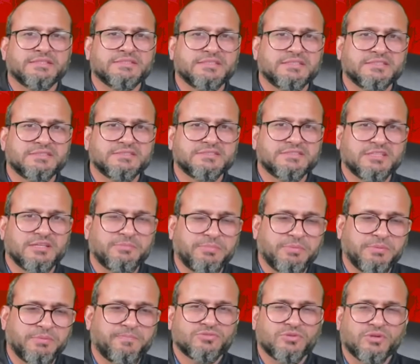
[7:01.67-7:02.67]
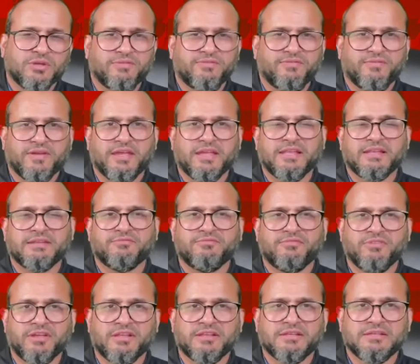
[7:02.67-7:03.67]
the citizenship. So if and
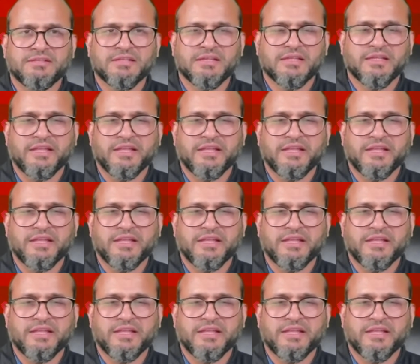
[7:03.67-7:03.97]
when